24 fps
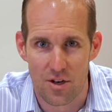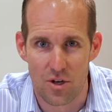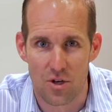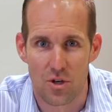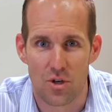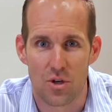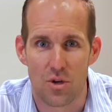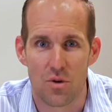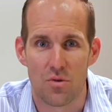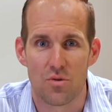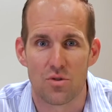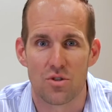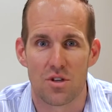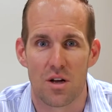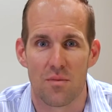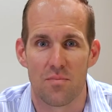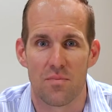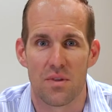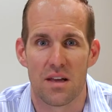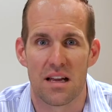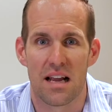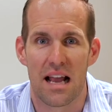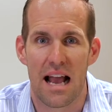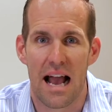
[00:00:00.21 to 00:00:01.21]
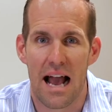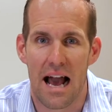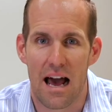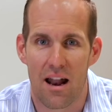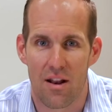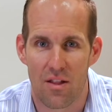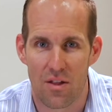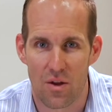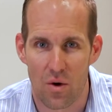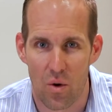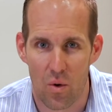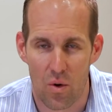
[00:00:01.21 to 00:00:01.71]
Do something out
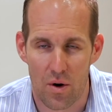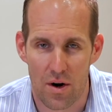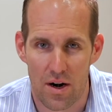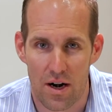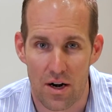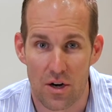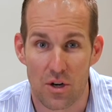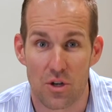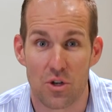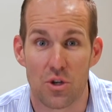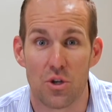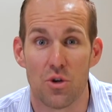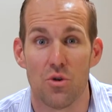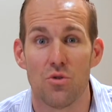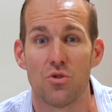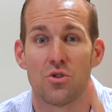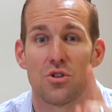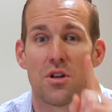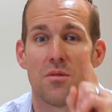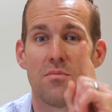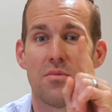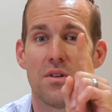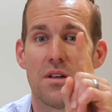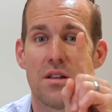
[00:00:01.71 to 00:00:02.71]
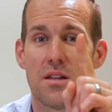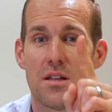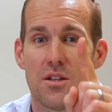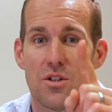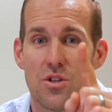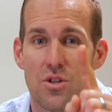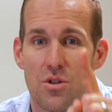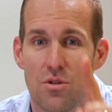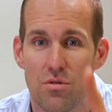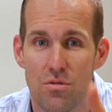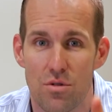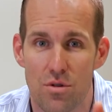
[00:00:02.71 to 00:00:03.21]
of the ordinary. Do something
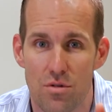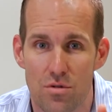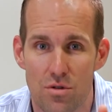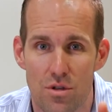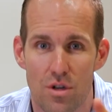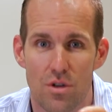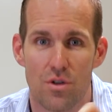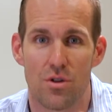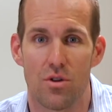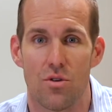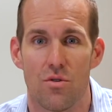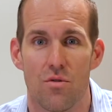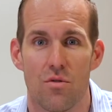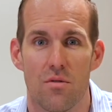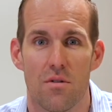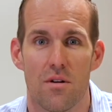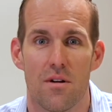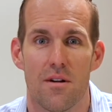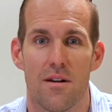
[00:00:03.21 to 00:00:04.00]
that you used to do